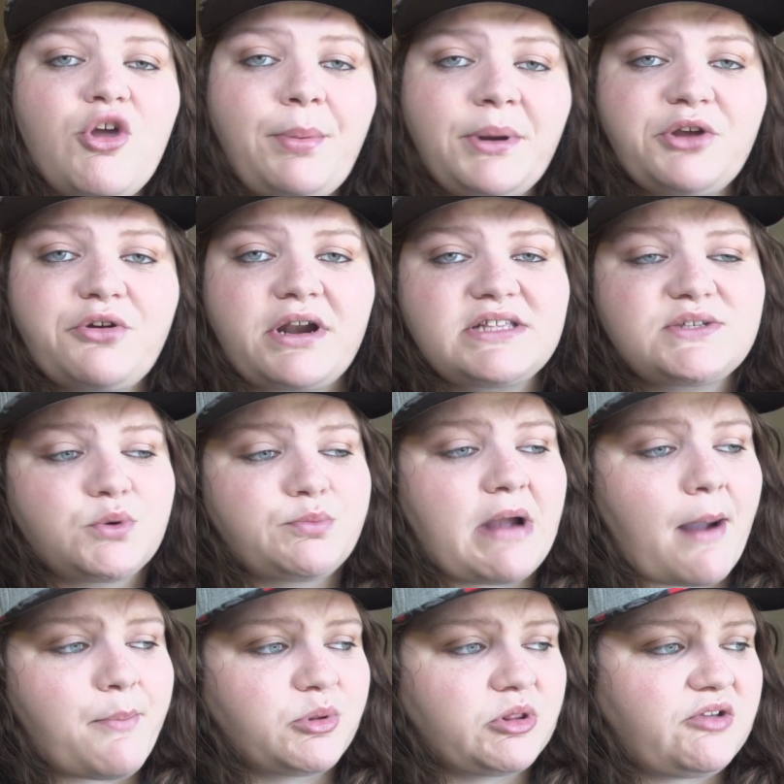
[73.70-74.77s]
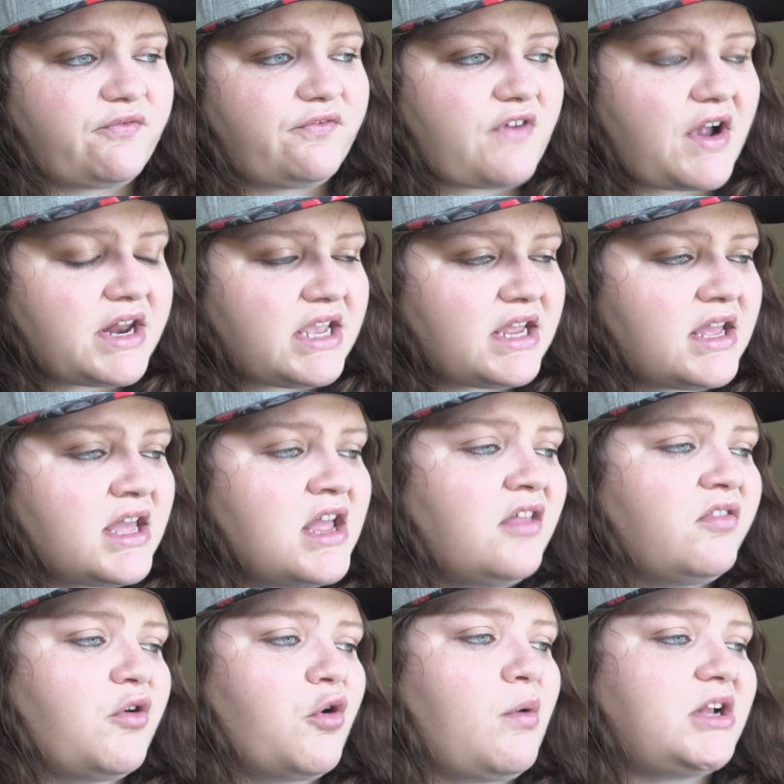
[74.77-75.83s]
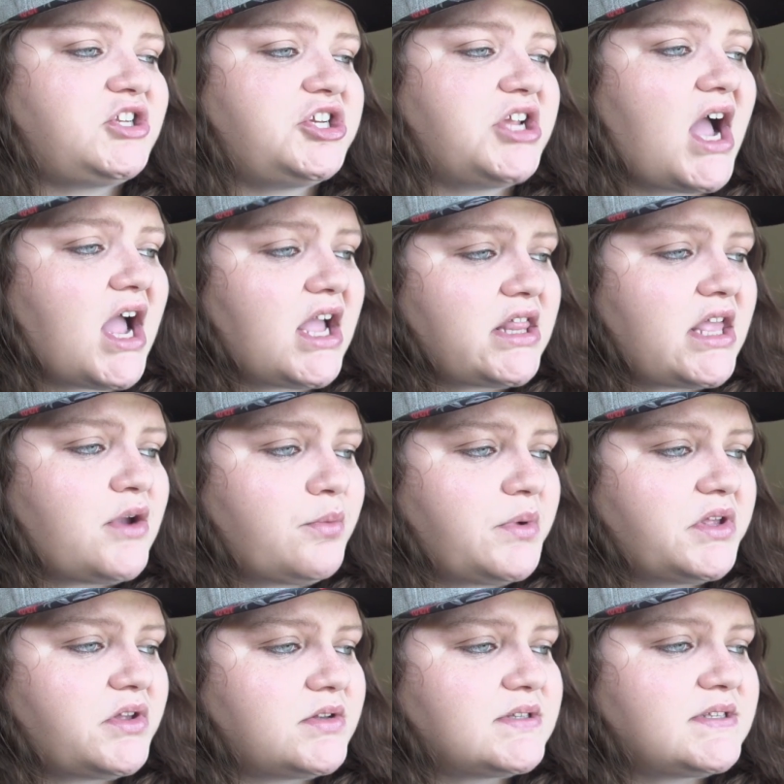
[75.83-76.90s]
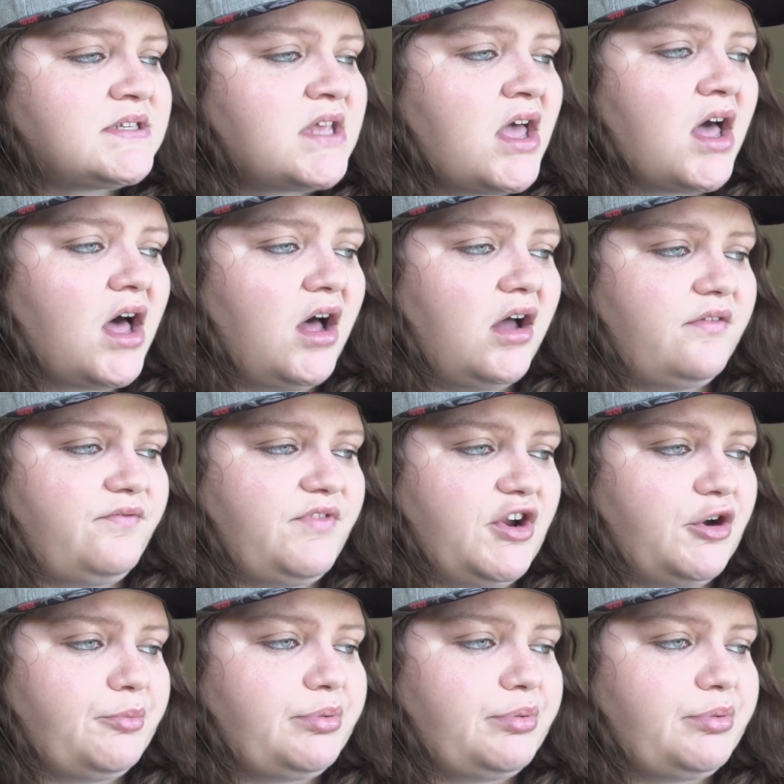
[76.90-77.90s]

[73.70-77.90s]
The opening credits were properly funny. They were watching highlight reels of their